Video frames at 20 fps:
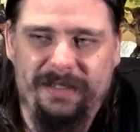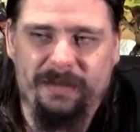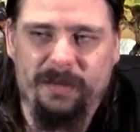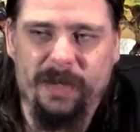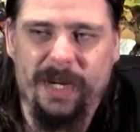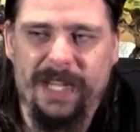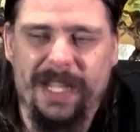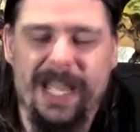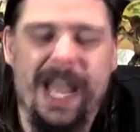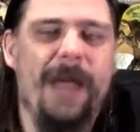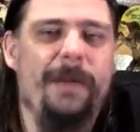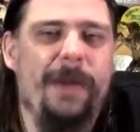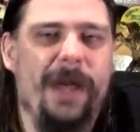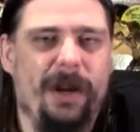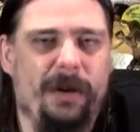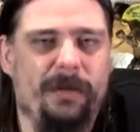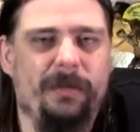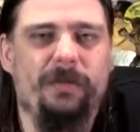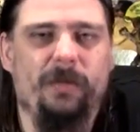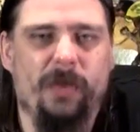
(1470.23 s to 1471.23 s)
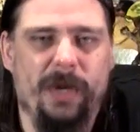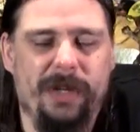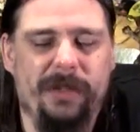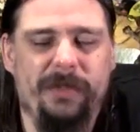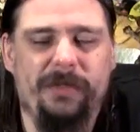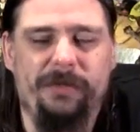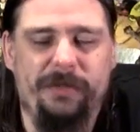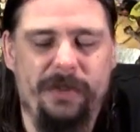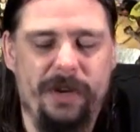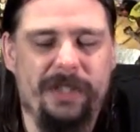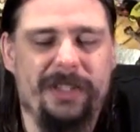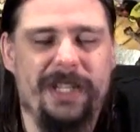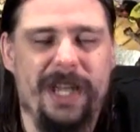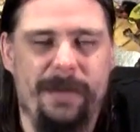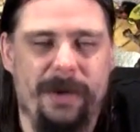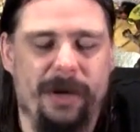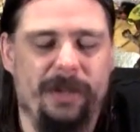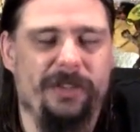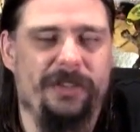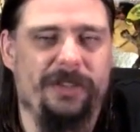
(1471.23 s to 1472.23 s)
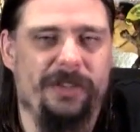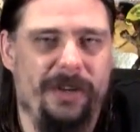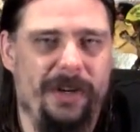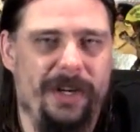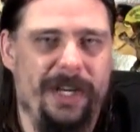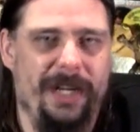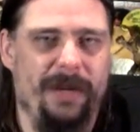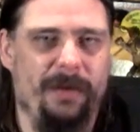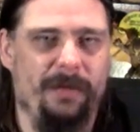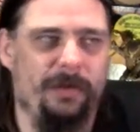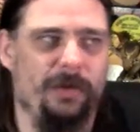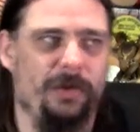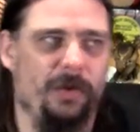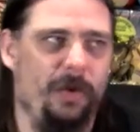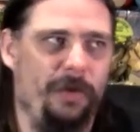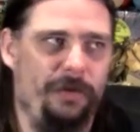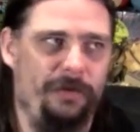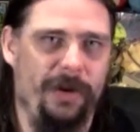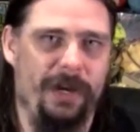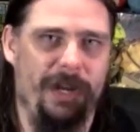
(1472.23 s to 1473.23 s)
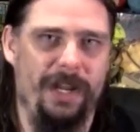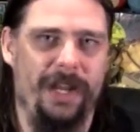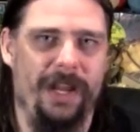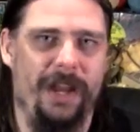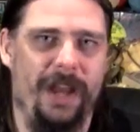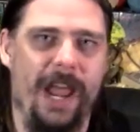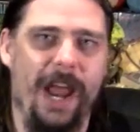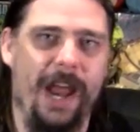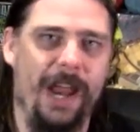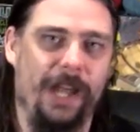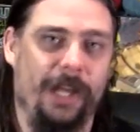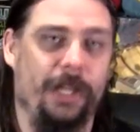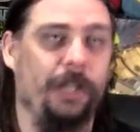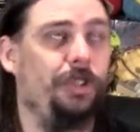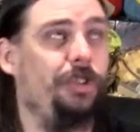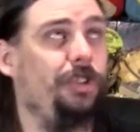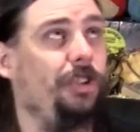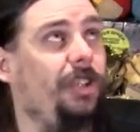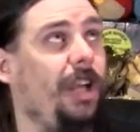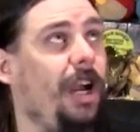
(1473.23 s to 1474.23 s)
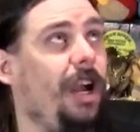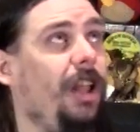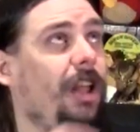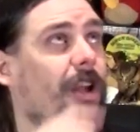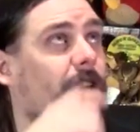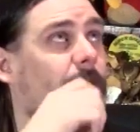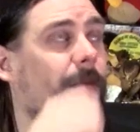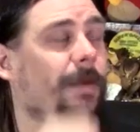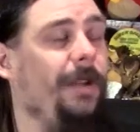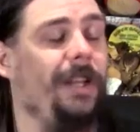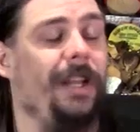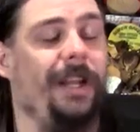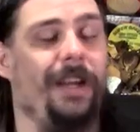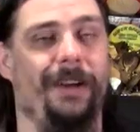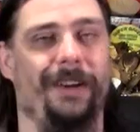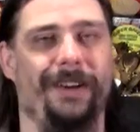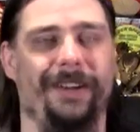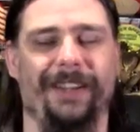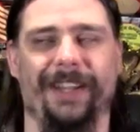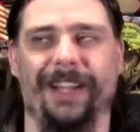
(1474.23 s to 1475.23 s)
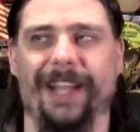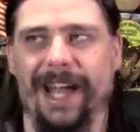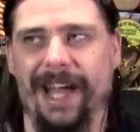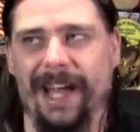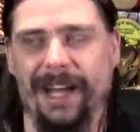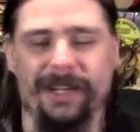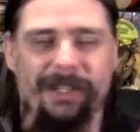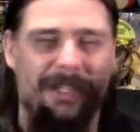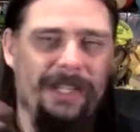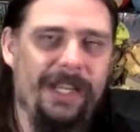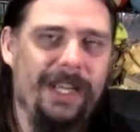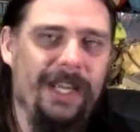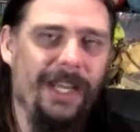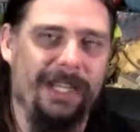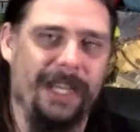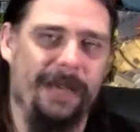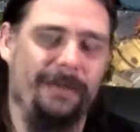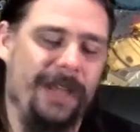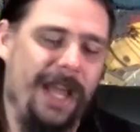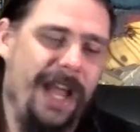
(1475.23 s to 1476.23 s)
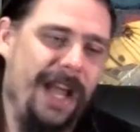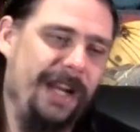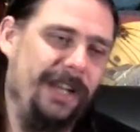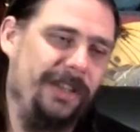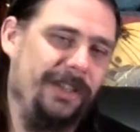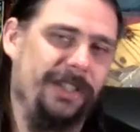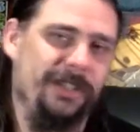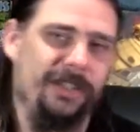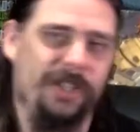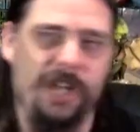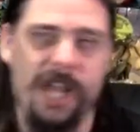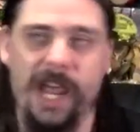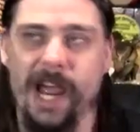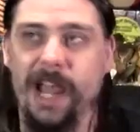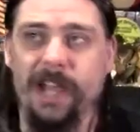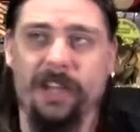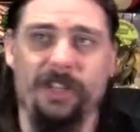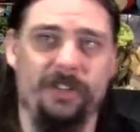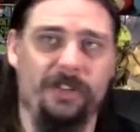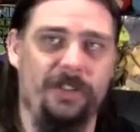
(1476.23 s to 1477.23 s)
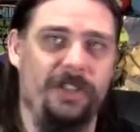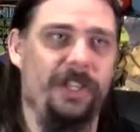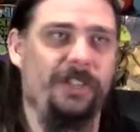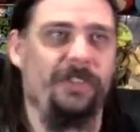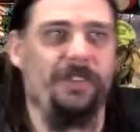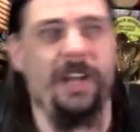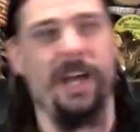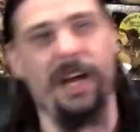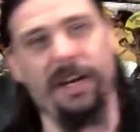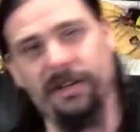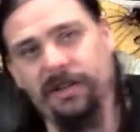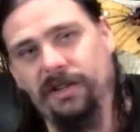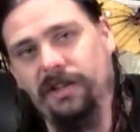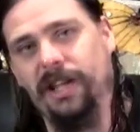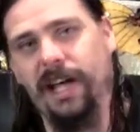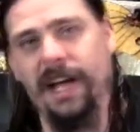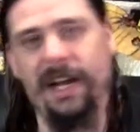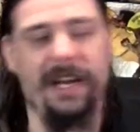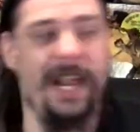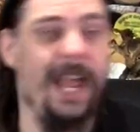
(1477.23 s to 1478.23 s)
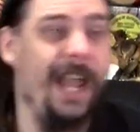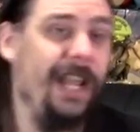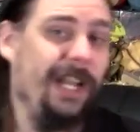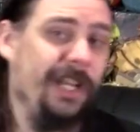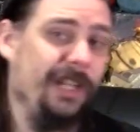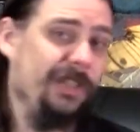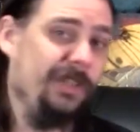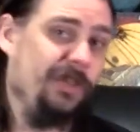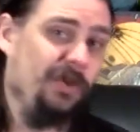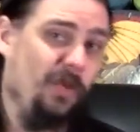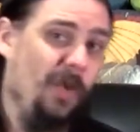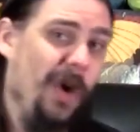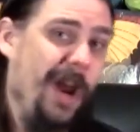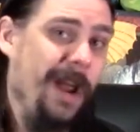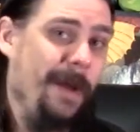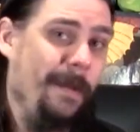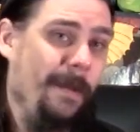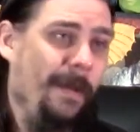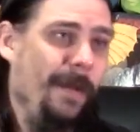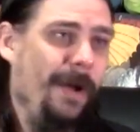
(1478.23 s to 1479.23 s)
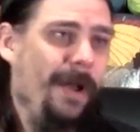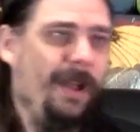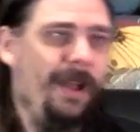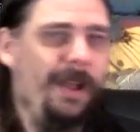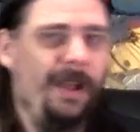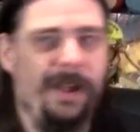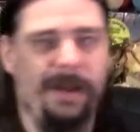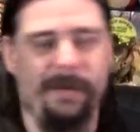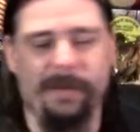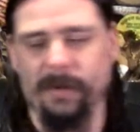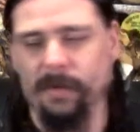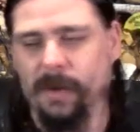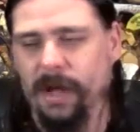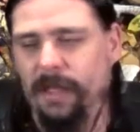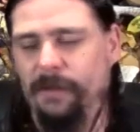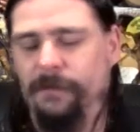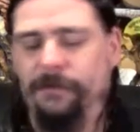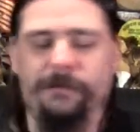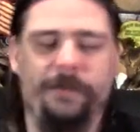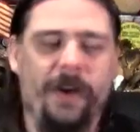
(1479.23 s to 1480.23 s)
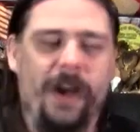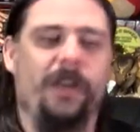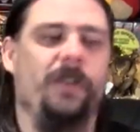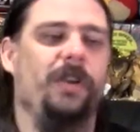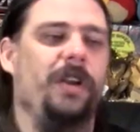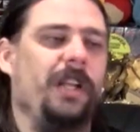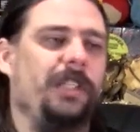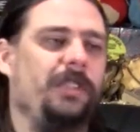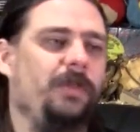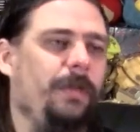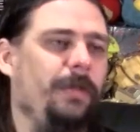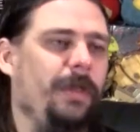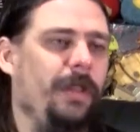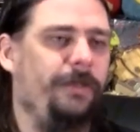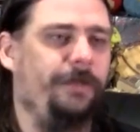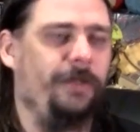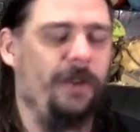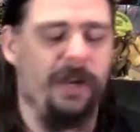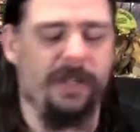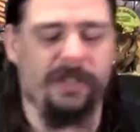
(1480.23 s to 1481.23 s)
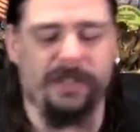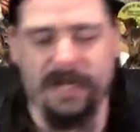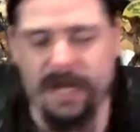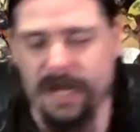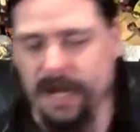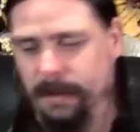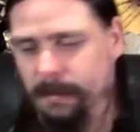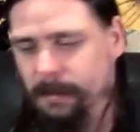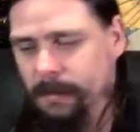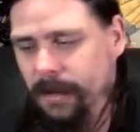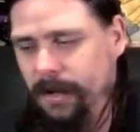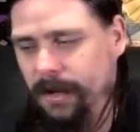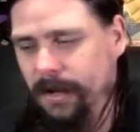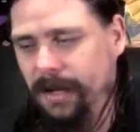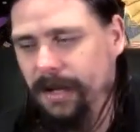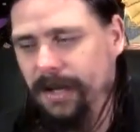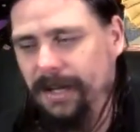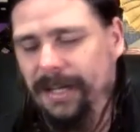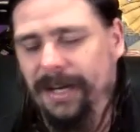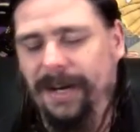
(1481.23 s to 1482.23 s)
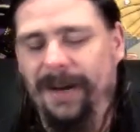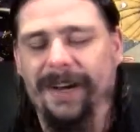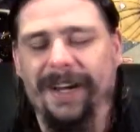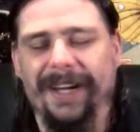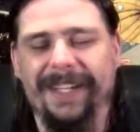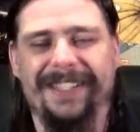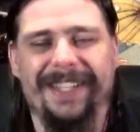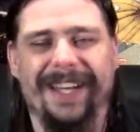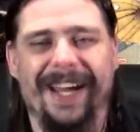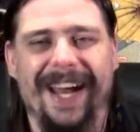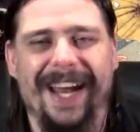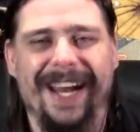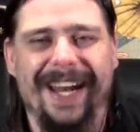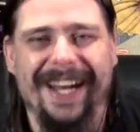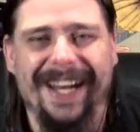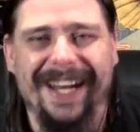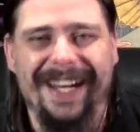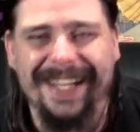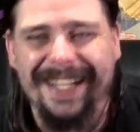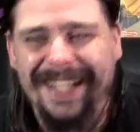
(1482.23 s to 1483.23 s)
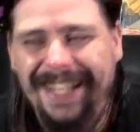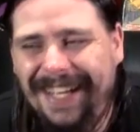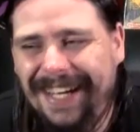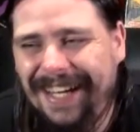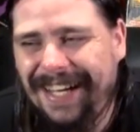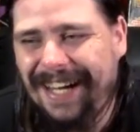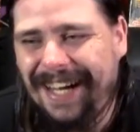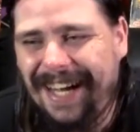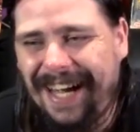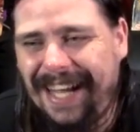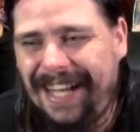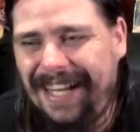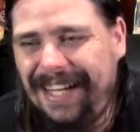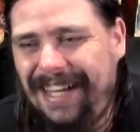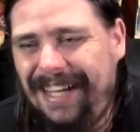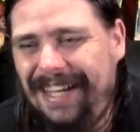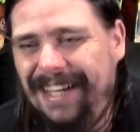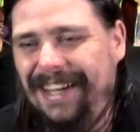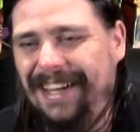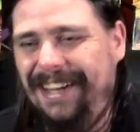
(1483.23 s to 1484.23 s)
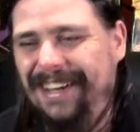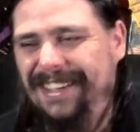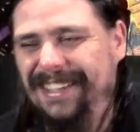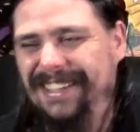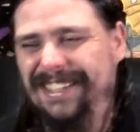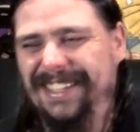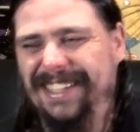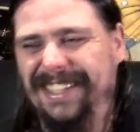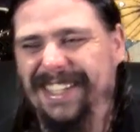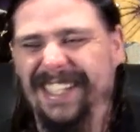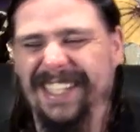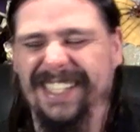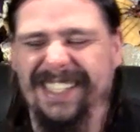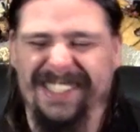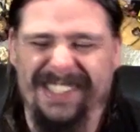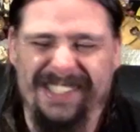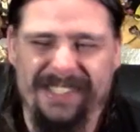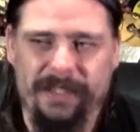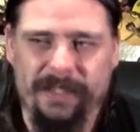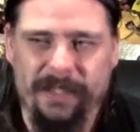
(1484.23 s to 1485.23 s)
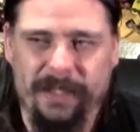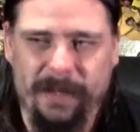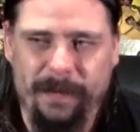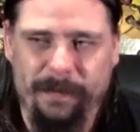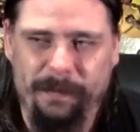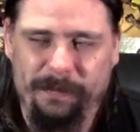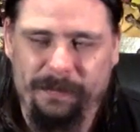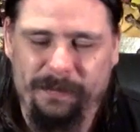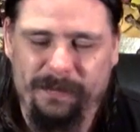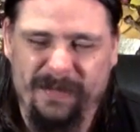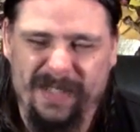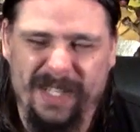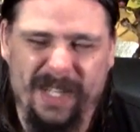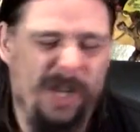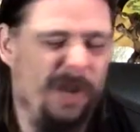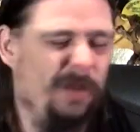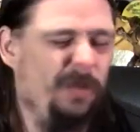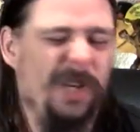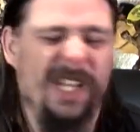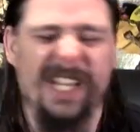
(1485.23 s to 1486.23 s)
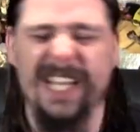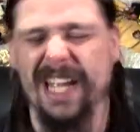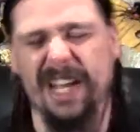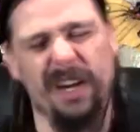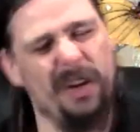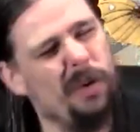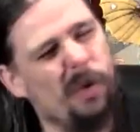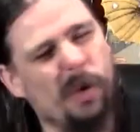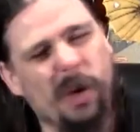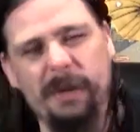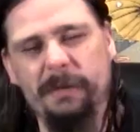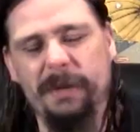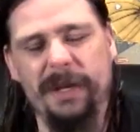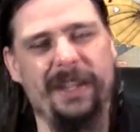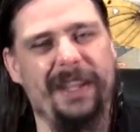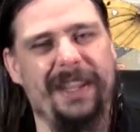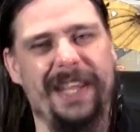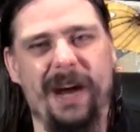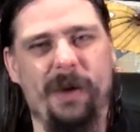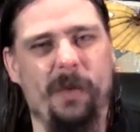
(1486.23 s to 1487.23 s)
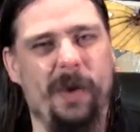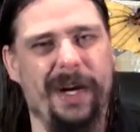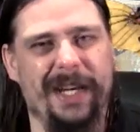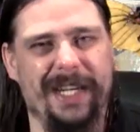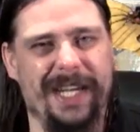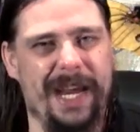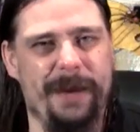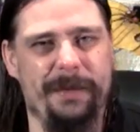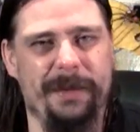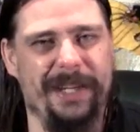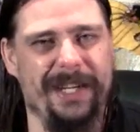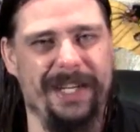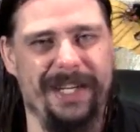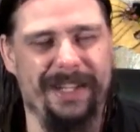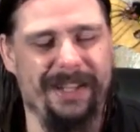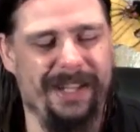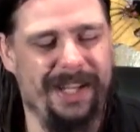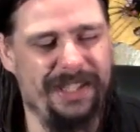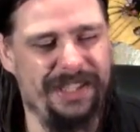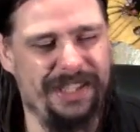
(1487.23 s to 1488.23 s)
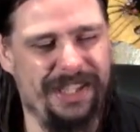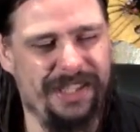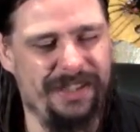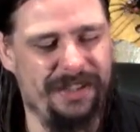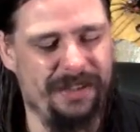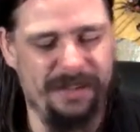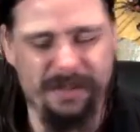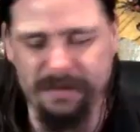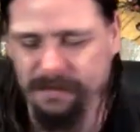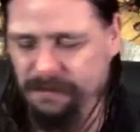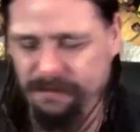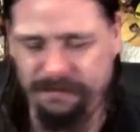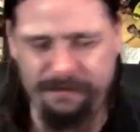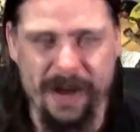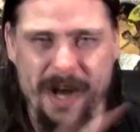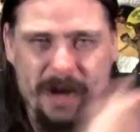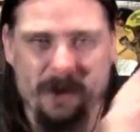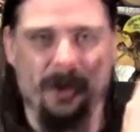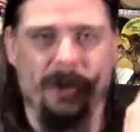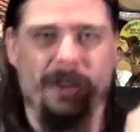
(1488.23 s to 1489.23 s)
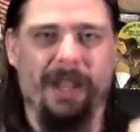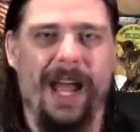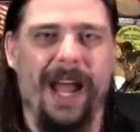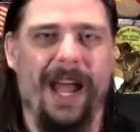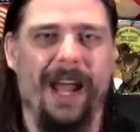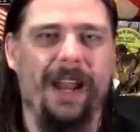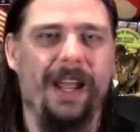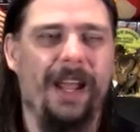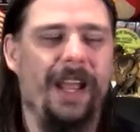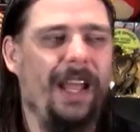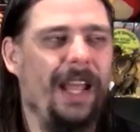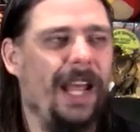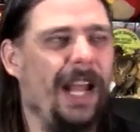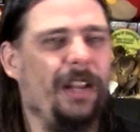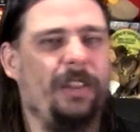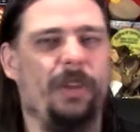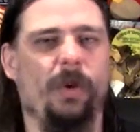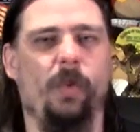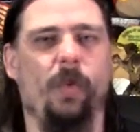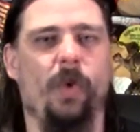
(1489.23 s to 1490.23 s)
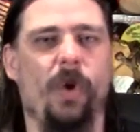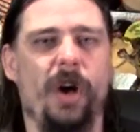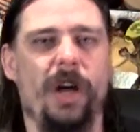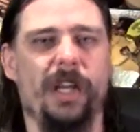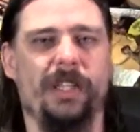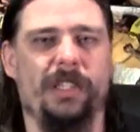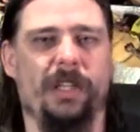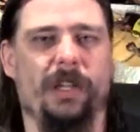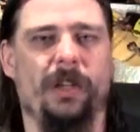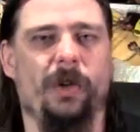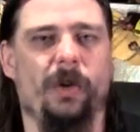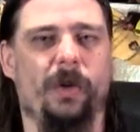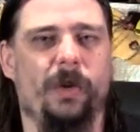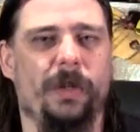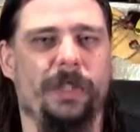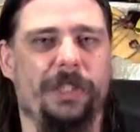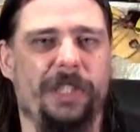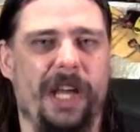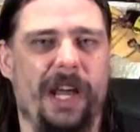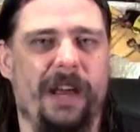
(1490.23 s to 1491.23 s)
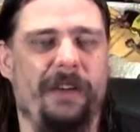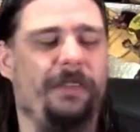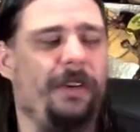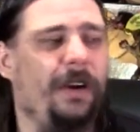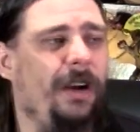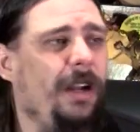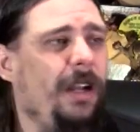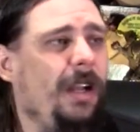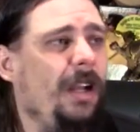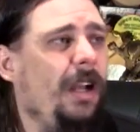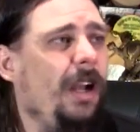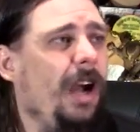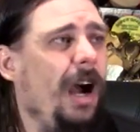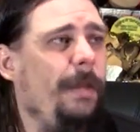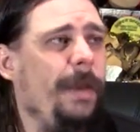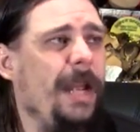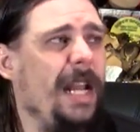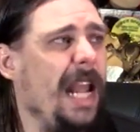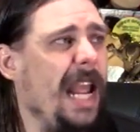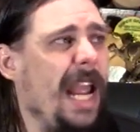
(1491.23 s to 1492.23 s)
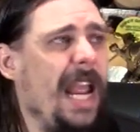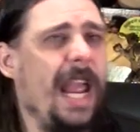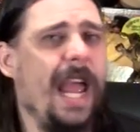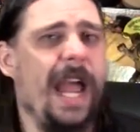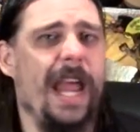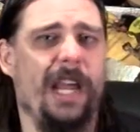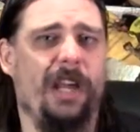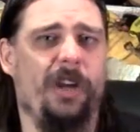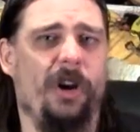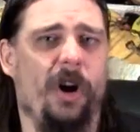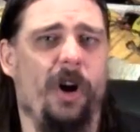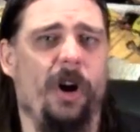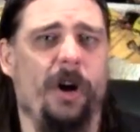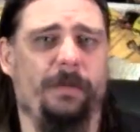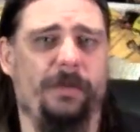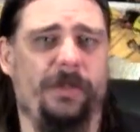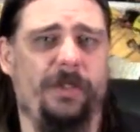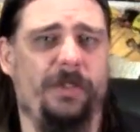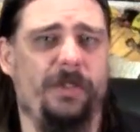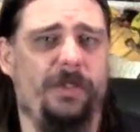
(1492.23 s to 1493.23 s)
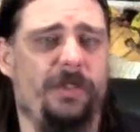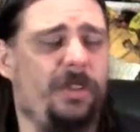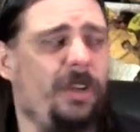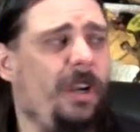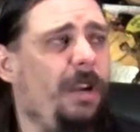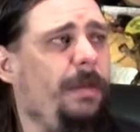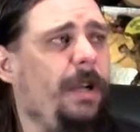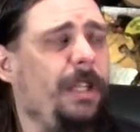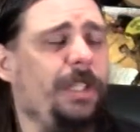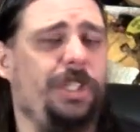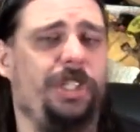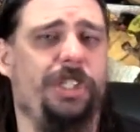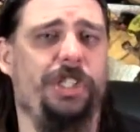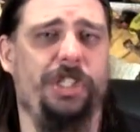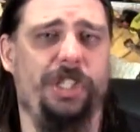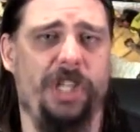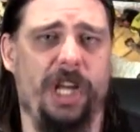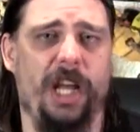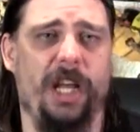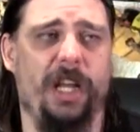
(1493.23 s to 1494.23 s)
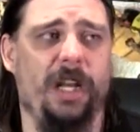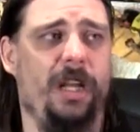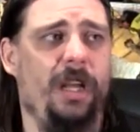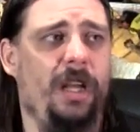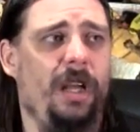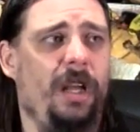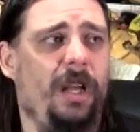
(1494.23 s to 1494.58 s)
When it came out on, when it first came out on Sony and it was all 3D, and now you can shoot the helicopter down, and then they added, kept adding things, and now you can do this, now you can do that, now you can swim. I'm like, why the fuck couldn't I swim in the first game? You know, it's like, and I just, oh, uh, really annoyed me that that one game of the year last year too. Fuck all that. That had the worst launch ever. I mean, EA cops so much shit